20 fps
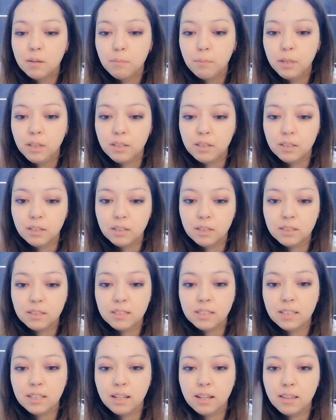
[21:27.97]

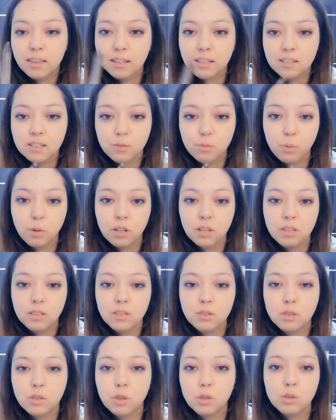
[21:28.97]
because this one is
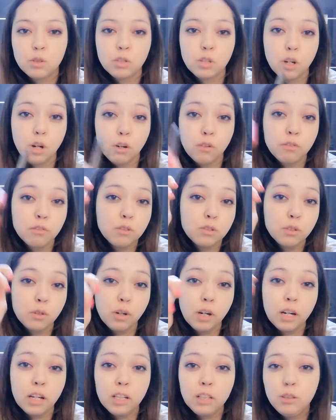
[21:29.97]
so soft. So
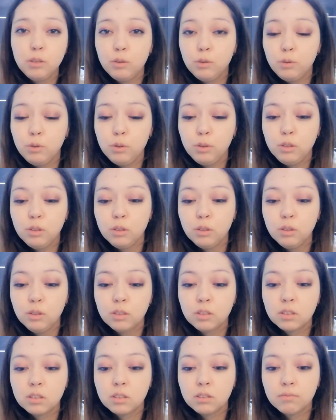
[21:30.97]
I do
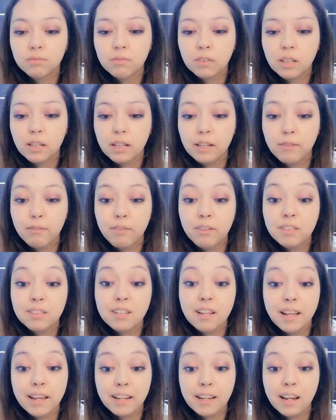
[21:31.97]
use, it feels
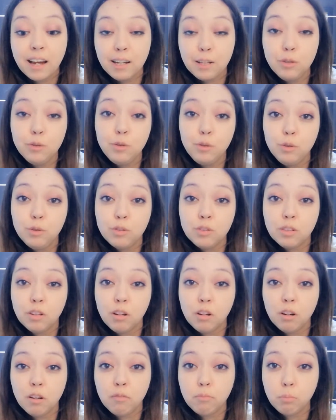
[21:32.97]
like I do use a
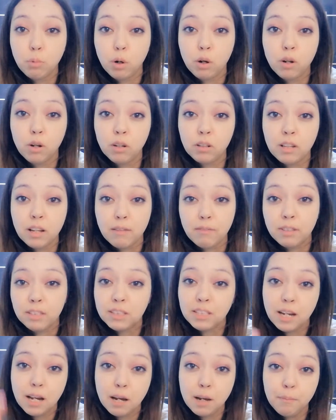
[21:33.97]
lot of product every
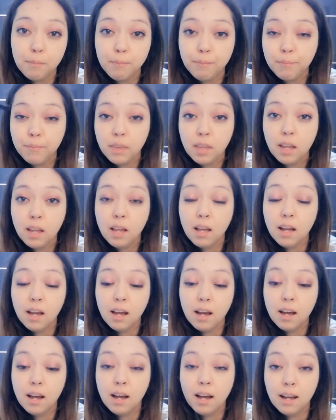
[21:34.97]
time
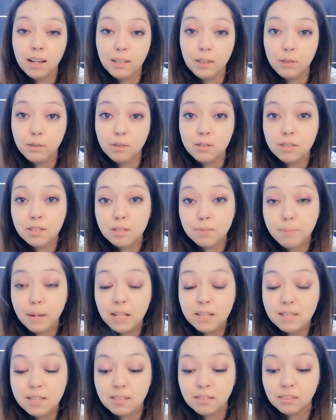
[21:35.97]
I use this
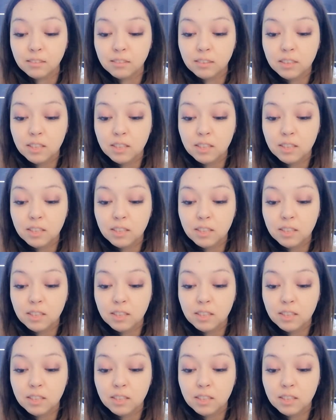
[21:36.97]
pencil.